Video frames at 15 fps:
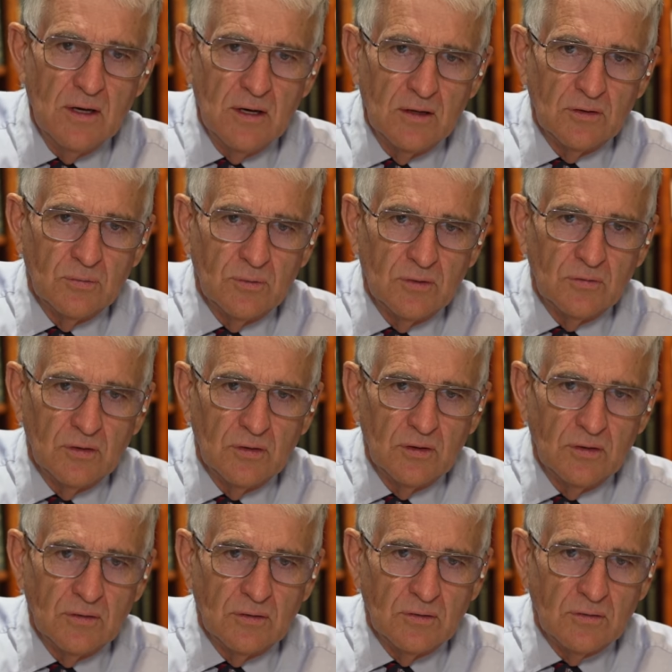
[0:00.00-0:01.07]
as we've
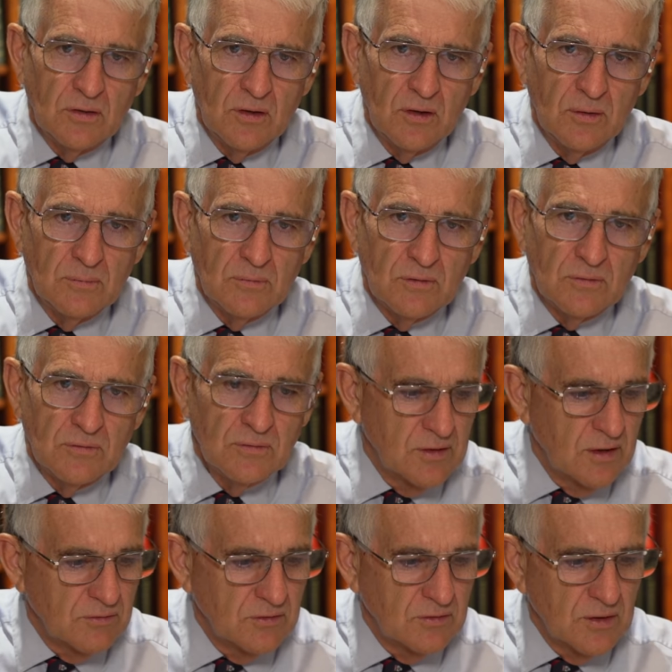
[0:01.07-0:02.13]
seen in times of
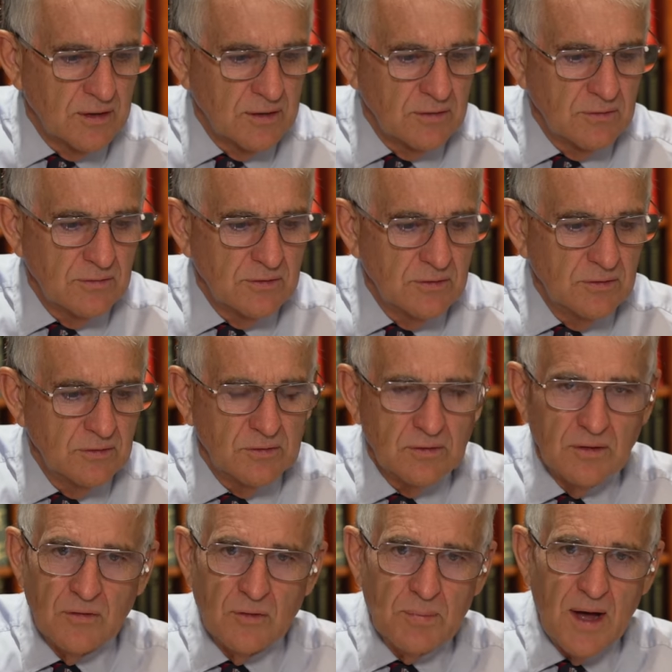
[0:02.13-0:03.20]
devastating revolution
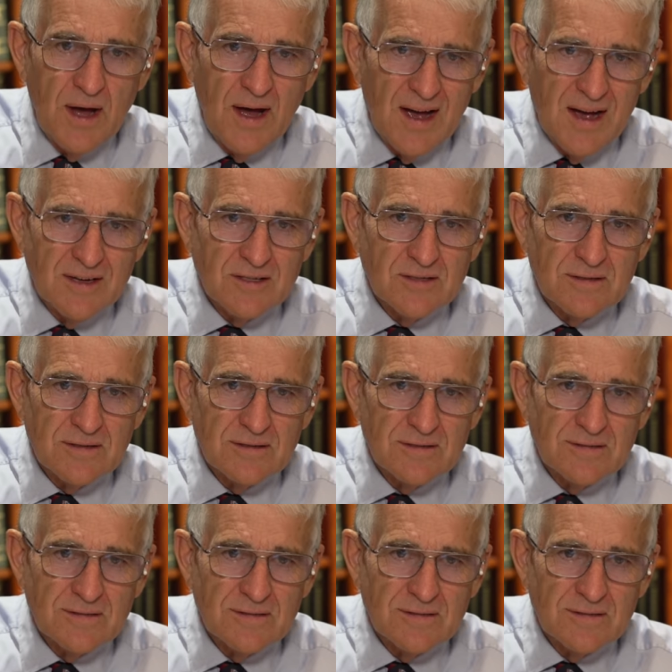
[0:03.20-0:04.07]
in the past.